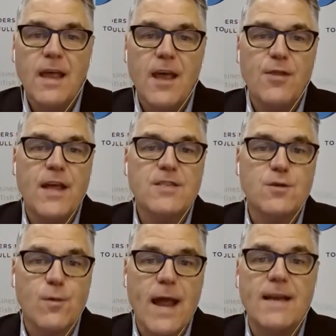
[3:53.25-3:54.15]
And thanks to
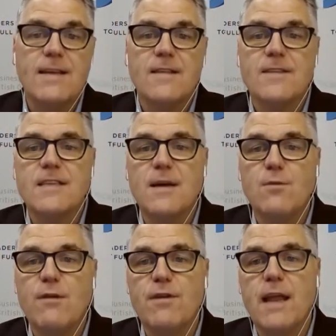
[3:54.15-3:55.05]
Randy and the team,
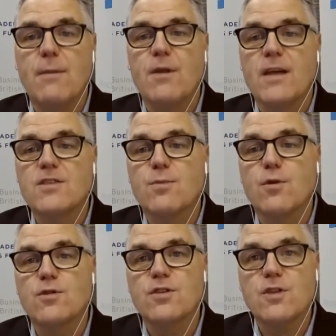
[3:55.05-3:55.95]
we've enabled us to purchase